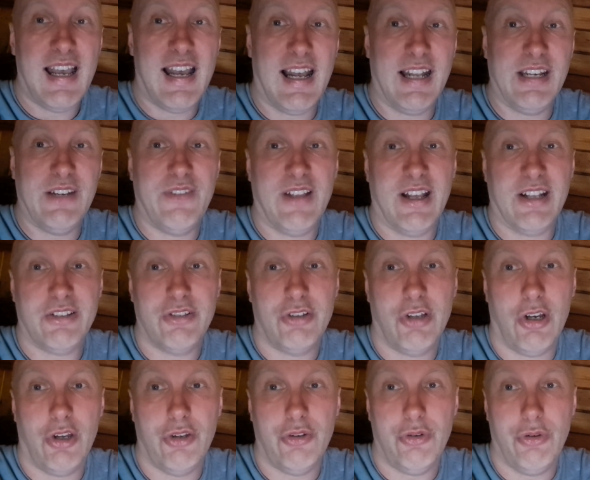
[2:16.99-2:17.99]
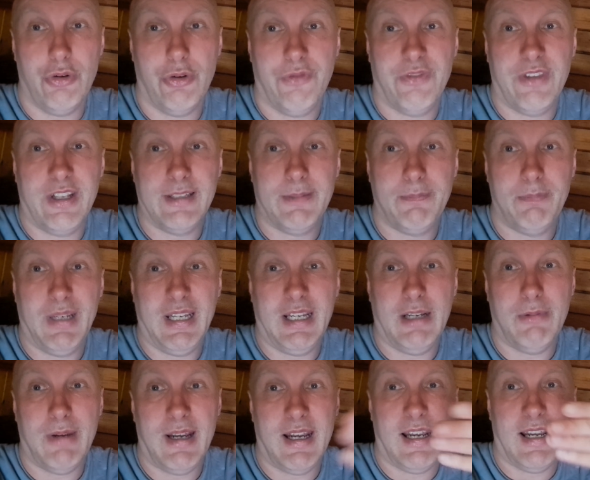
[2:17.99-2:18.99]
And if that's not enough, there's a
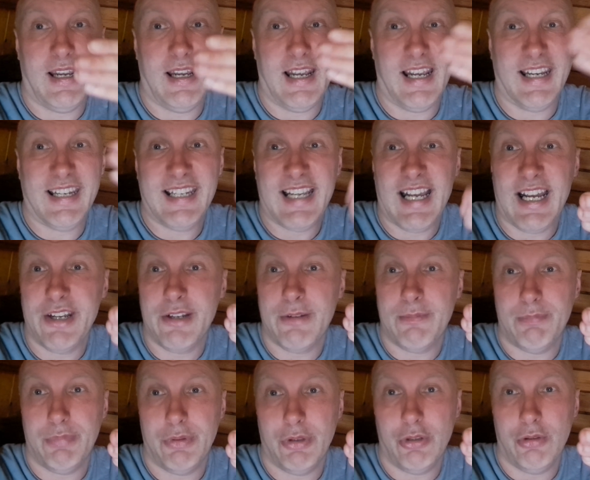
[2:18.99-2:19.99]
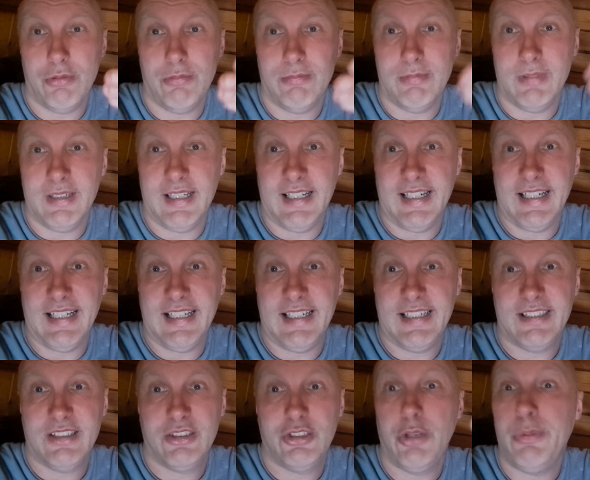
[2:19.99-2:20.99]
bit where a cannibal
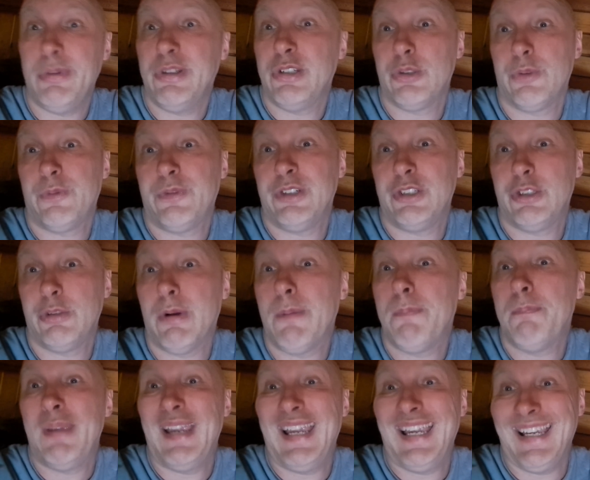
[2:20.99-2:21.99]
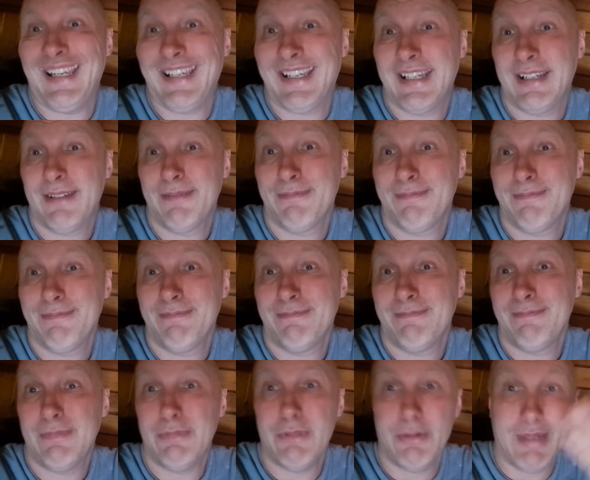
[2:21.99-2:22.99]
is doing something to a pig,
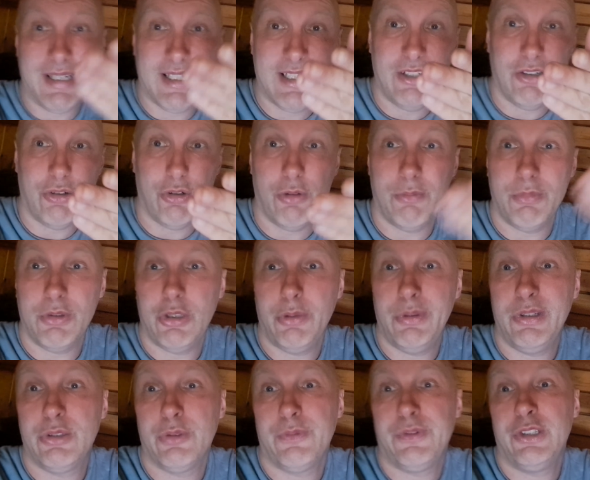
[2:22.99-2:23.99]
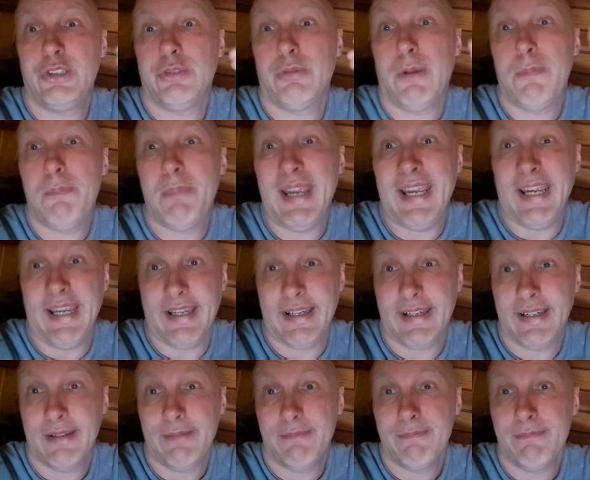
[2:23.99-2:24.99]
not making it up, doing something to a pig,
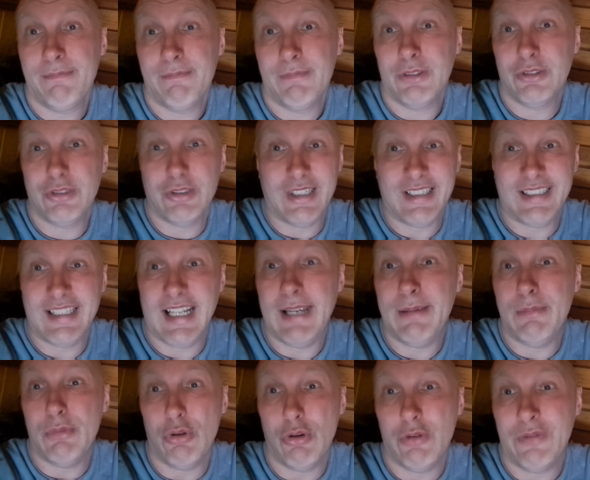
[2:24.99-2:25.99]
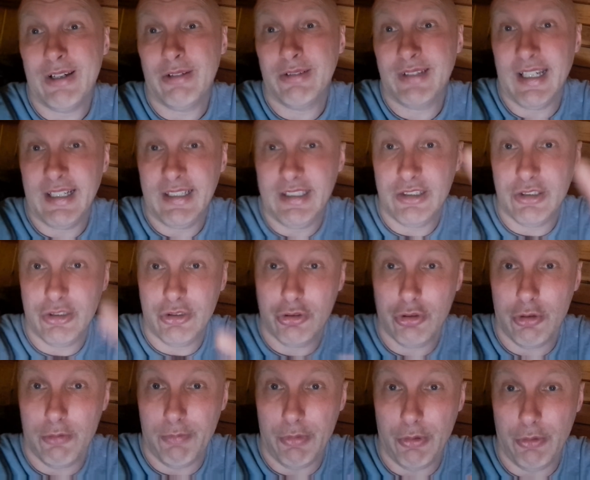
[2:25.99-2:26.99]
so they say more without getting into
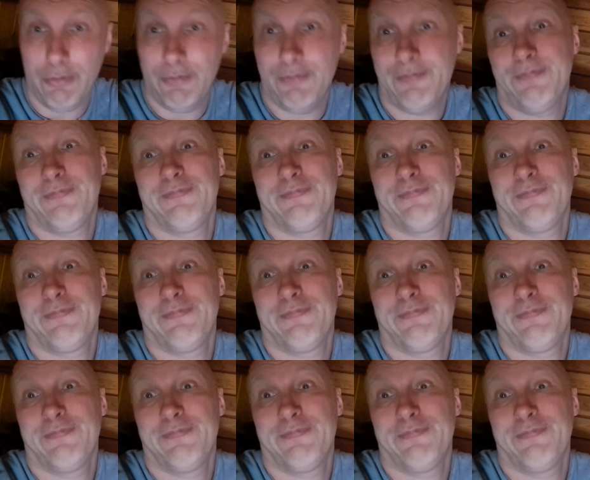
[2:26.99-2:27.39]
trouble